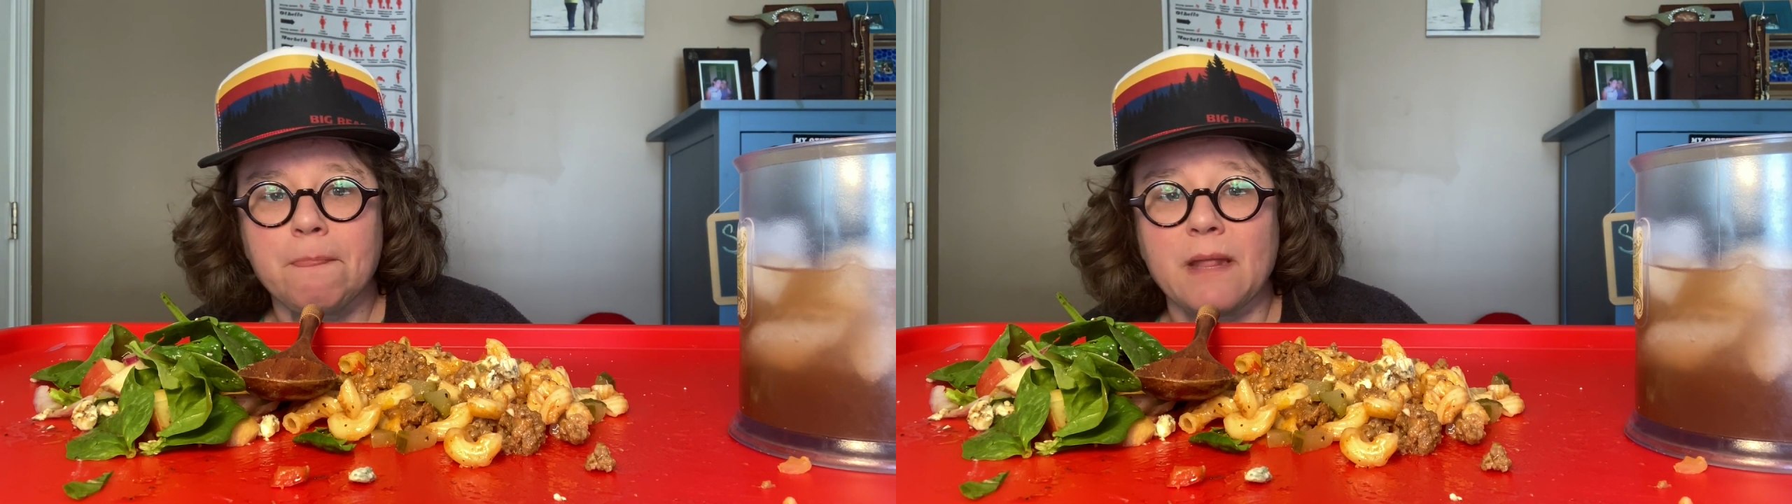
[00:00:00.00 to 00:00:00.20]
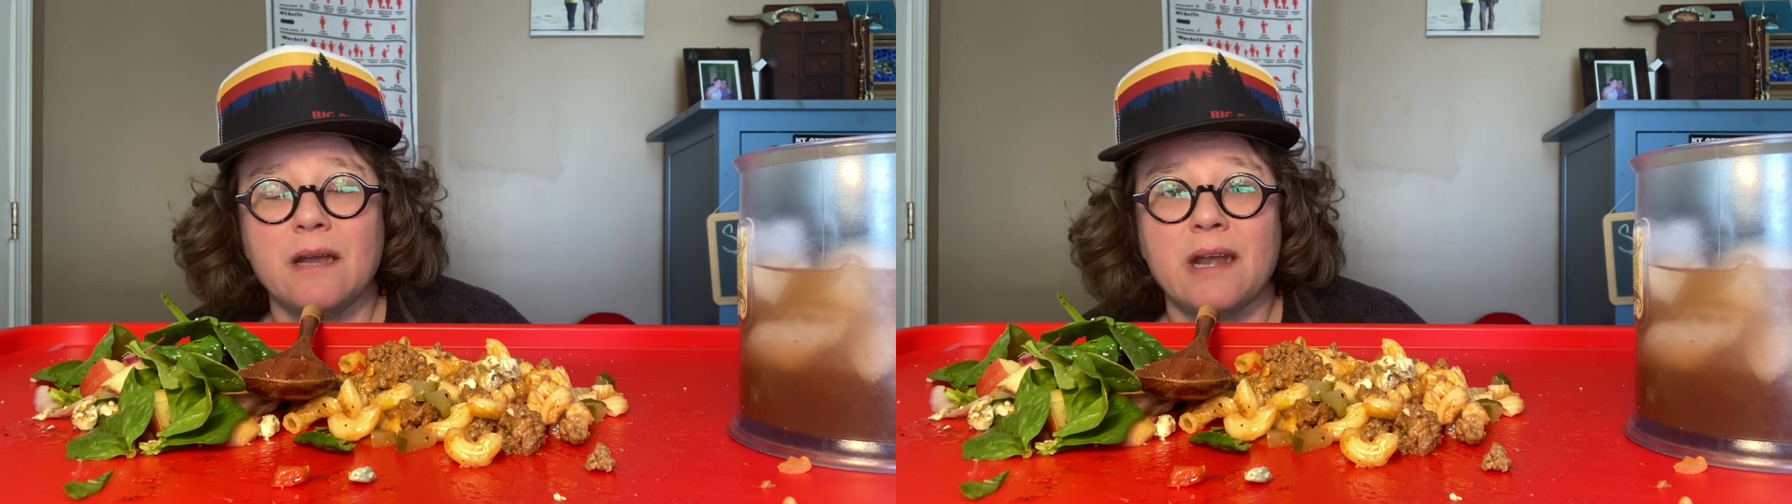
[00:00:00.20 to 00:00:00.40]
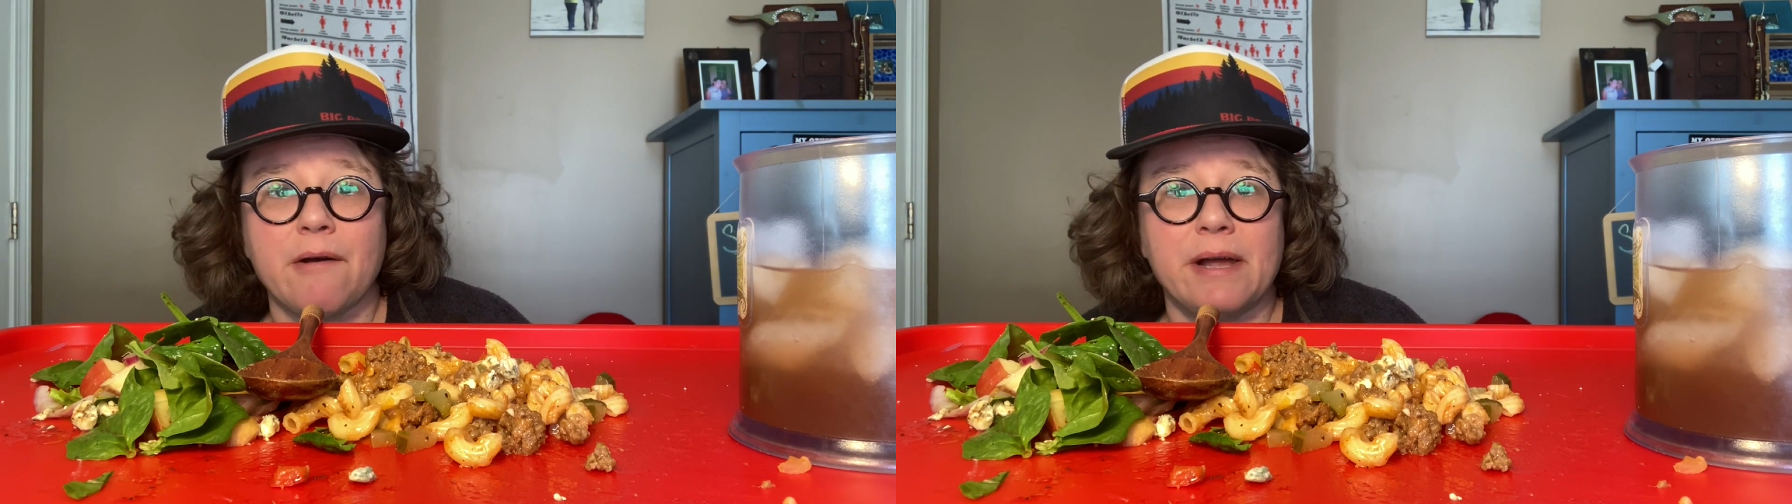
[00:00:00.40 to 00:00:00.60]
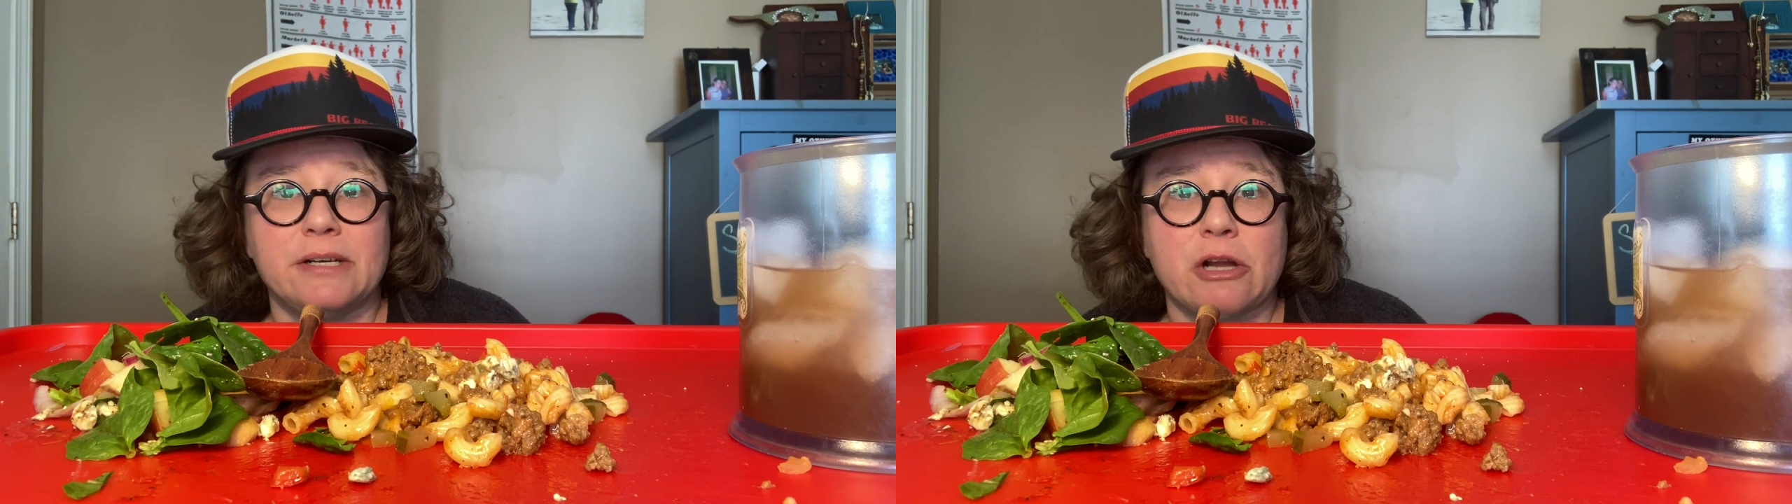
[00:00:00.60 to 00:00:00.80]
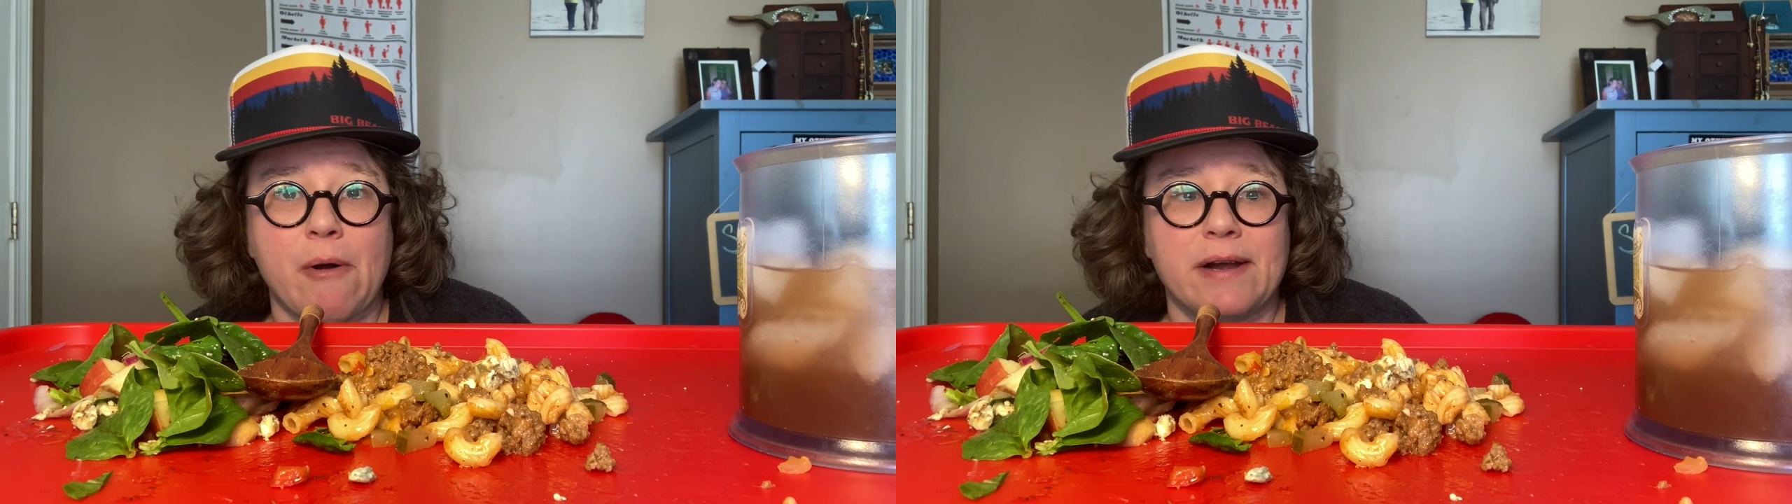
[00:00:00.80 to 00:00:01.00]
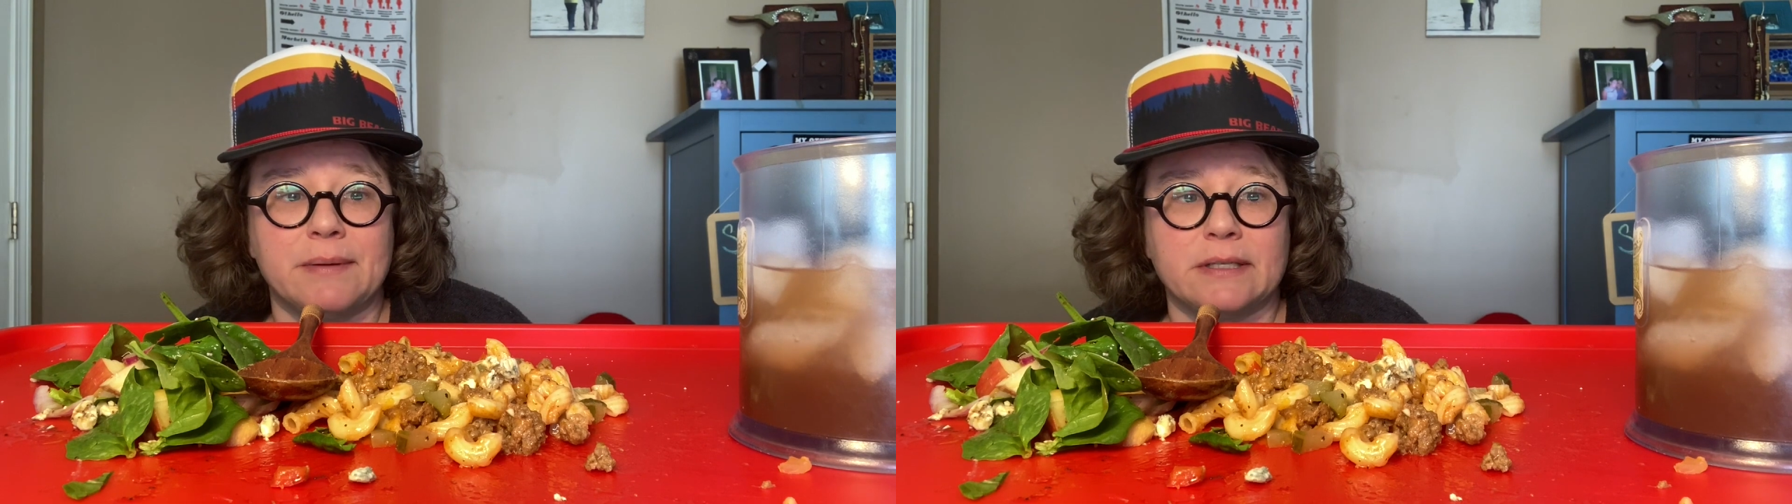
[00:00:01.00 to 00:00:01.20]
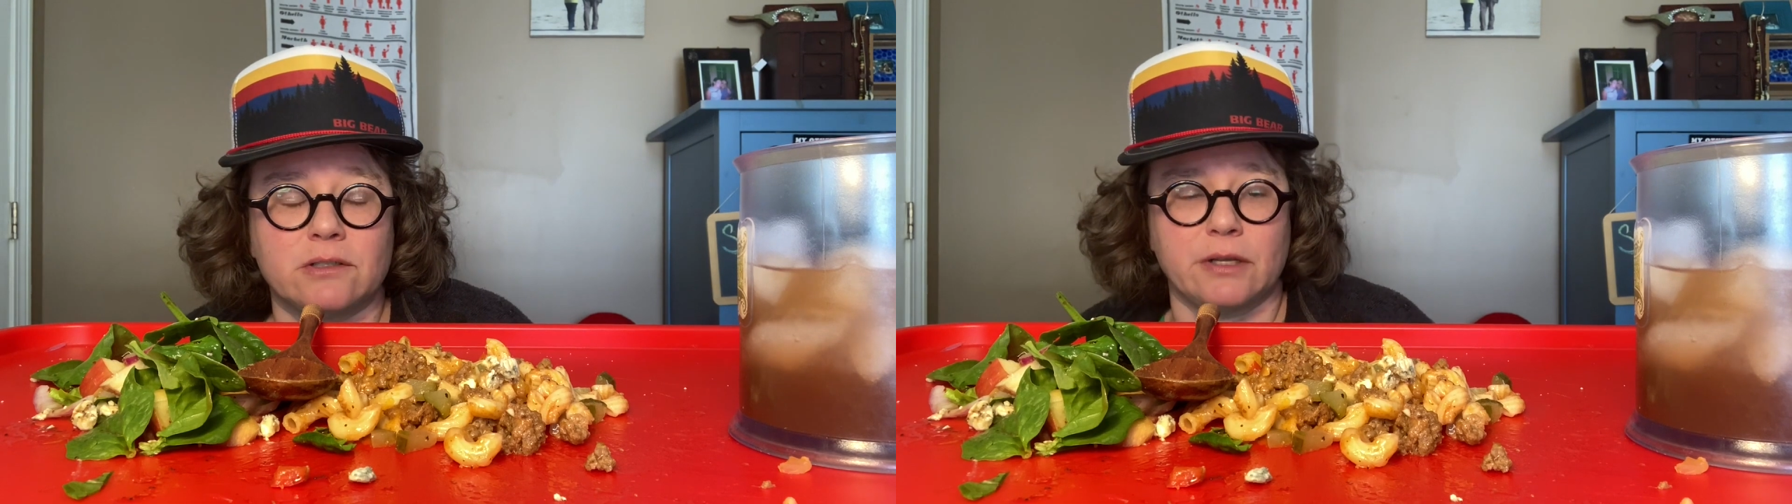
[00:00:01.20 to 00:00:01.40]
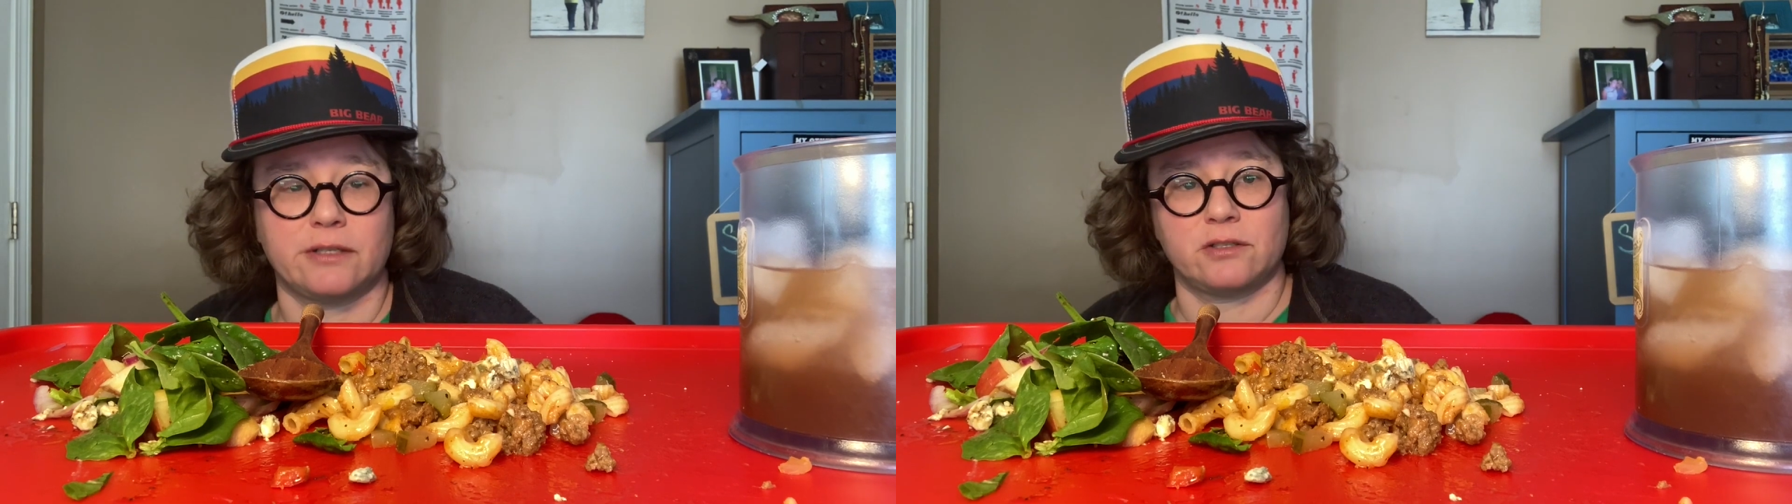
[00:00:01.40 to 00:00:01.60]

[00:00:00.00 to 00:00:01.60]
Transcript: And now I know how to make like